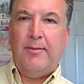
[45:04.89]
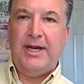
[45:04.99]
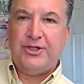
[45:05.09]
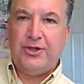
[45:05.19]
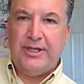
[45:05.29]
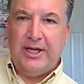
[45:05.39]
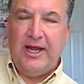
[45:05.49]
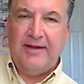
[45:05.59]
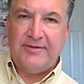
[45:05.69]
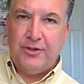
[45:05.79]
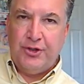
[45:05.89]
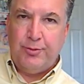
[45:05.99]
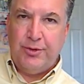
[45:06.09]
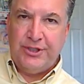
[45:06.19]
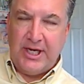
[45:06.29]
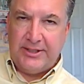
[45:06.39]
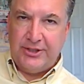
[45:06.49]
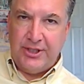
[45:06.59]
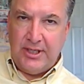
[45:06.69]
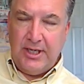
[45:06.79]
Make sure that you have surge
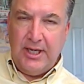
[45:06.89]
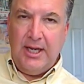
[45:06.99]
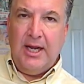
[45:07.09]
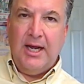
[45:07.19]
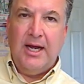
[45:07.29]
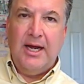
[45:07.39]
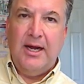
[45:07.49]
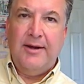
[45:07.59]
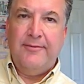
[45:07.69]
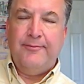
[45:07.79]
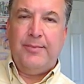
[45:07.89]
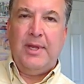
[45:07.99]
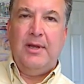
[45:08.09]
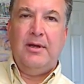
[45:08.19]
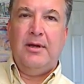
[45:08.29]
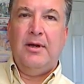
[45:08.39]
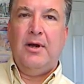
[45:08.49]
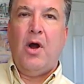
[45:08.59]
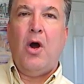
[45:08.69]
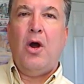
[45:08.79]
protection
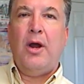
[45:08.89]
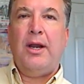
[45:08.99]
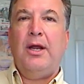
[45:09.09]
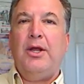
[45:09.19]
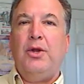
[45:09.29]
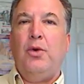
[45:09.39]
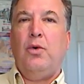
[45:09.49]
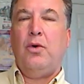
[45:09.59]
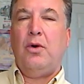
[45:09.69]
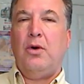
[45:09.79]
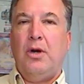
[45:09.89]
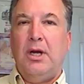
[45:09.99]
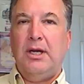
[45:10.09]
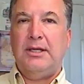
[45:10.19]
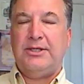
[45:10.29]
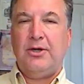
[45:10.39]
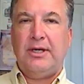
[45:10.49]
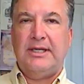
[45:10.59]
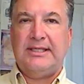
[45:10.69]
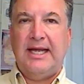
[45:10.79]
on your
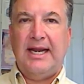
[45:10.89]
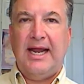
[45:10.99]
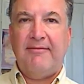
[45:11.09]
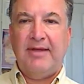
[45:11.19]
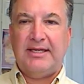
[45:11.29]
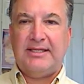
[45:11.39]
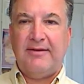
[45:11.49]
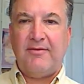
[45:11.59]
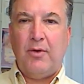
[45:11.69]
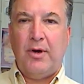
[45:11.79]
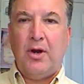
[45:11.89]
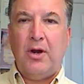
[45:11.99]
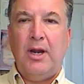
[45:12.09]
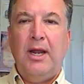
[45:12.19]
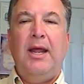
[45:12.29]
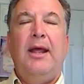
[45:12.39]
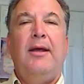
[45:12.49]
circuits that have that stuff going on.